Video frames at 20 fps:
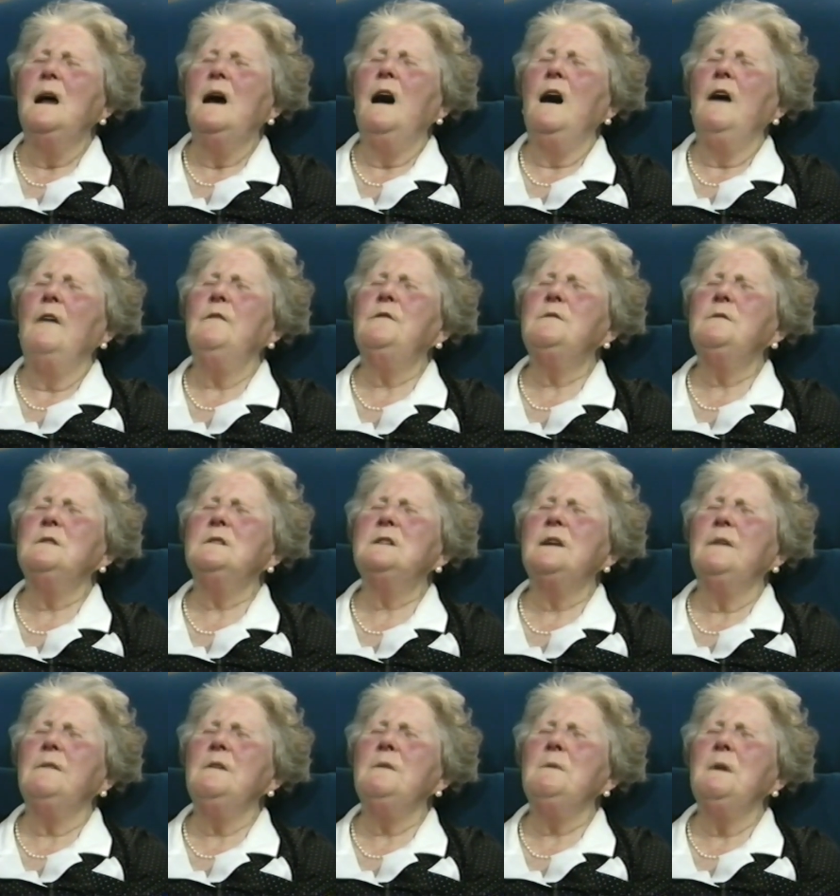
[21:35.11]
afterwards
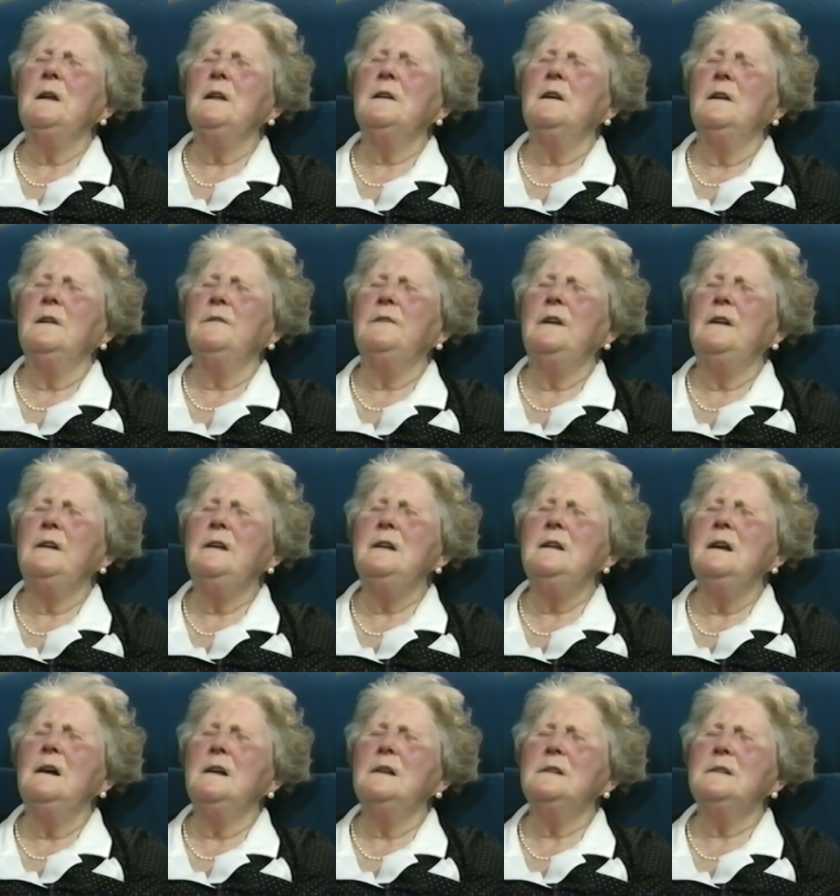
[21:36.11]
everyone got very
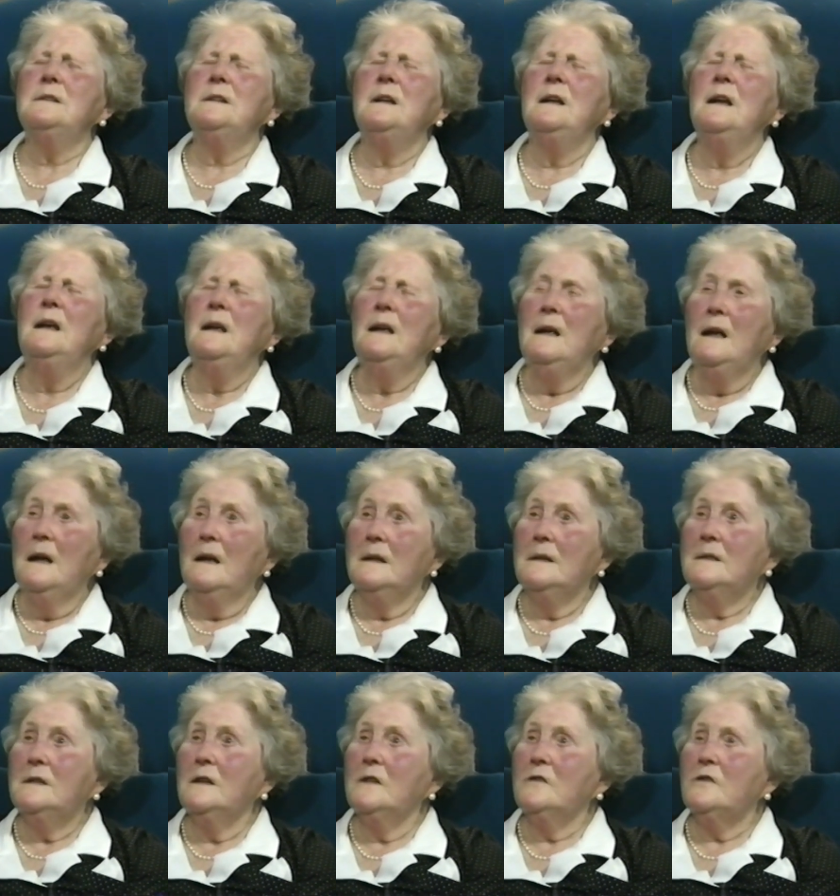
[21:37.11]
nasty and
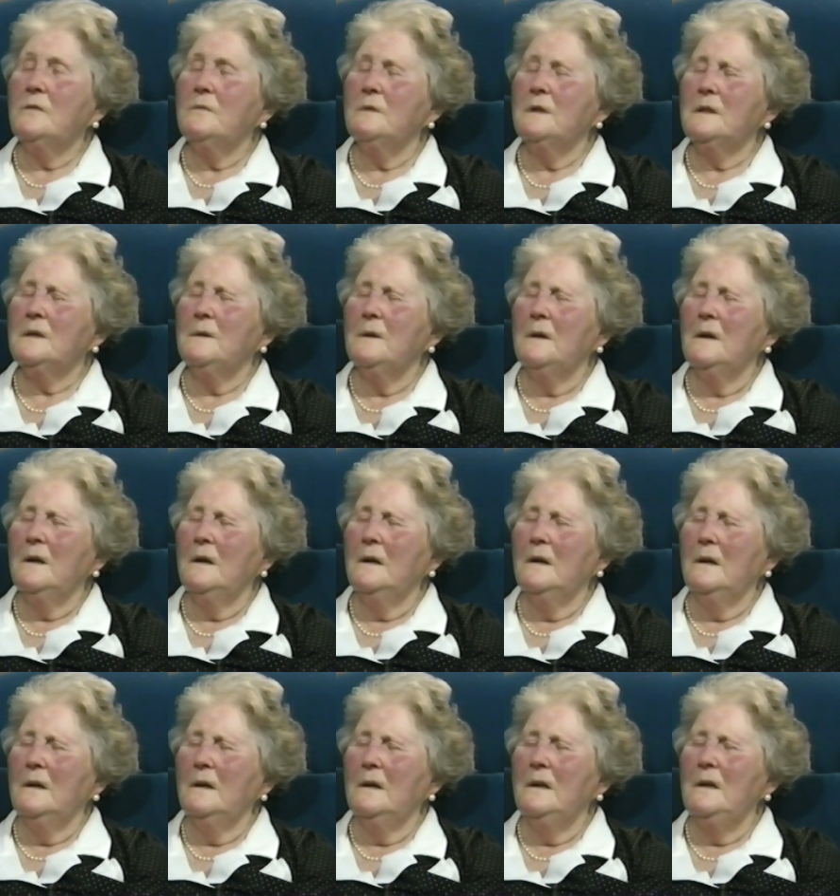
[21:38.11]
said she was
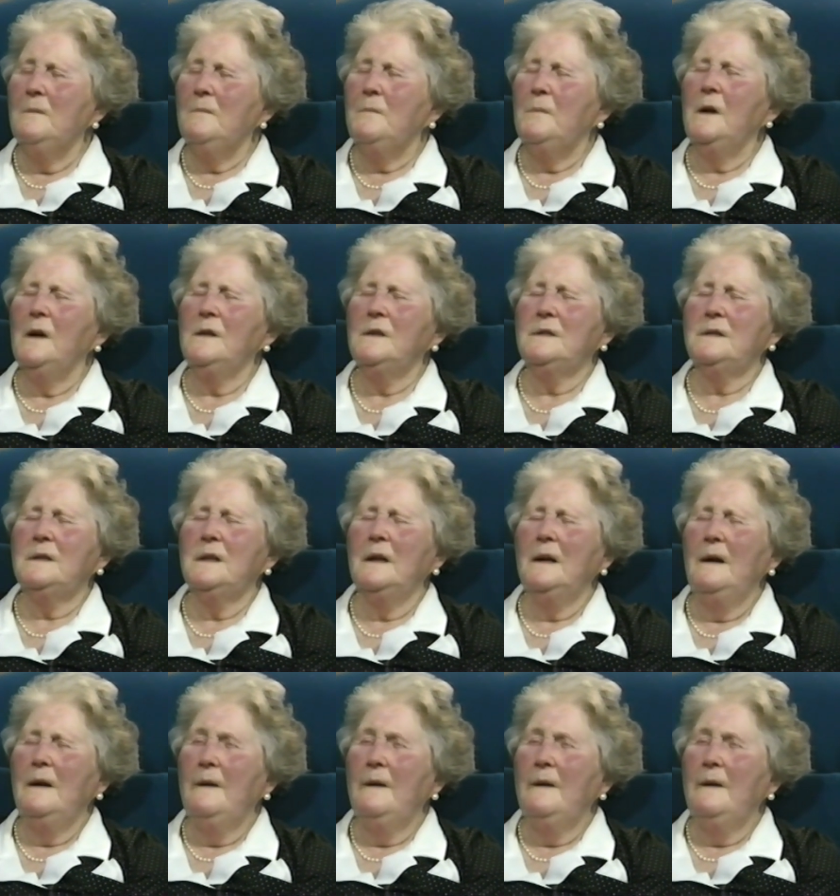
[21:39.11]
an imposter.